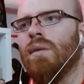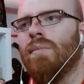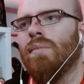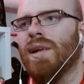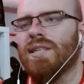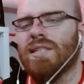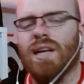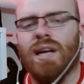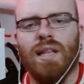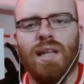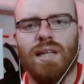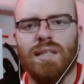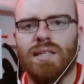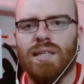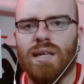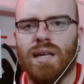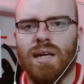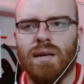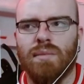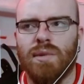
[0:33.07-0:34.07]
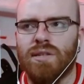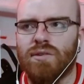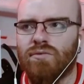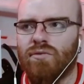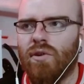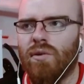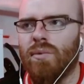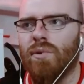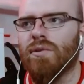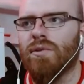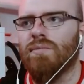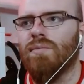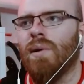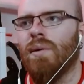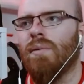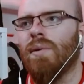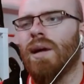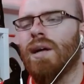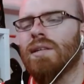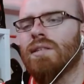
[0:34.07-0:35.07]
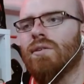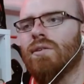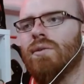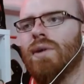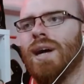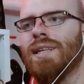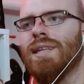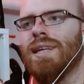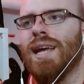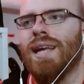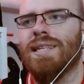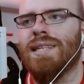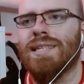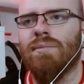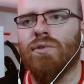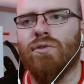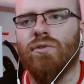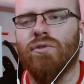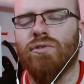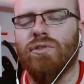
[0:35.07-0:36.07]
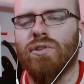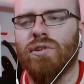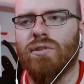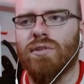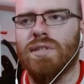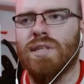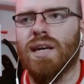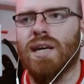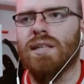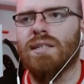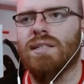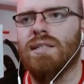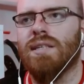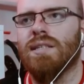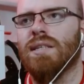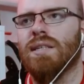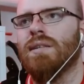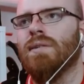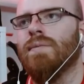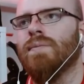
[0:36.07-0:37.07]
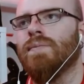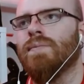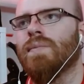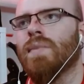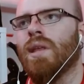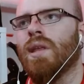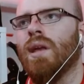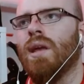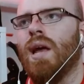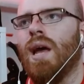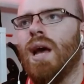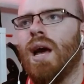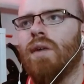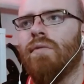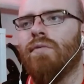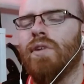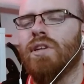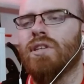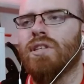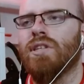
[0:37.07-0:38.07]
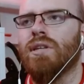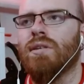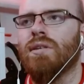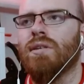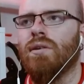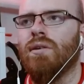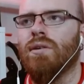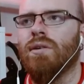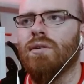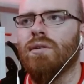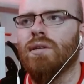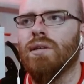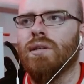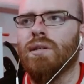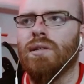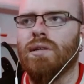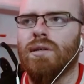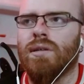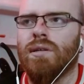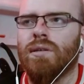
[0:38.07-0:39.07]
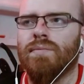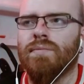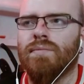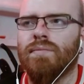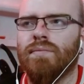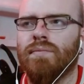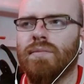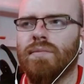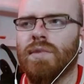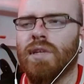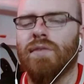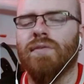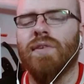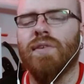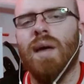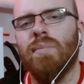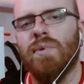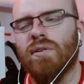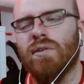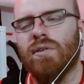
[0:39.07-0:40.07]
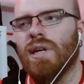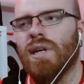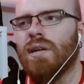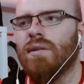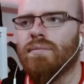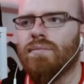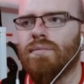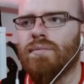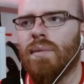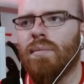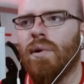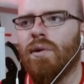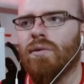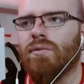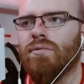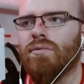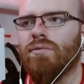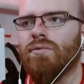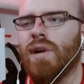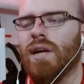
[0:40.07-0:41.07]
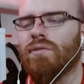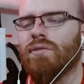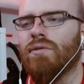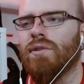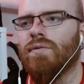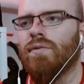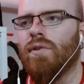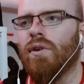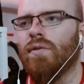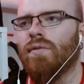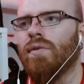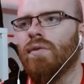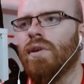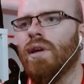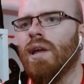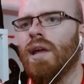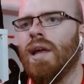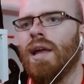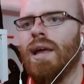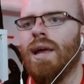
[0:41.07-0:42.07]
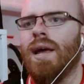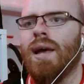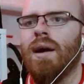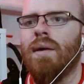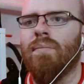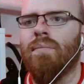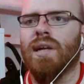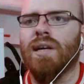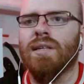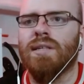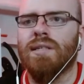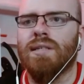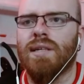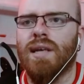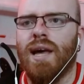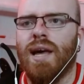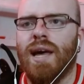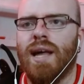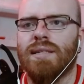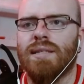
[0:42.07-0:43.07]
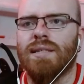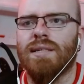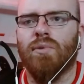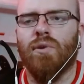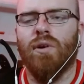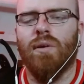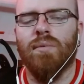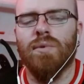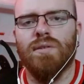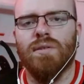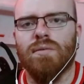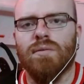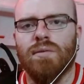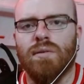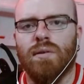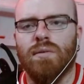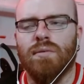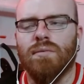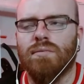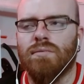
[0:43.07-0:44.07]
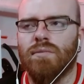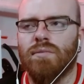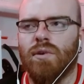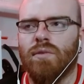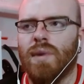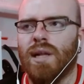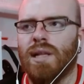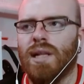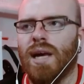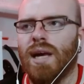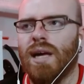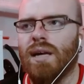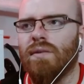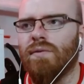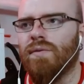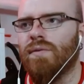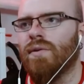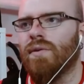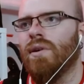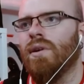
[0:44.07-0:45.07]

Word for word: Pizarra Tica, Mr. Robot, blah blah. So I didn't have time to continue the second season. I finished on the third episode. Yeah, I'm about to react to the fourth. Plus, I had some problems, on my life.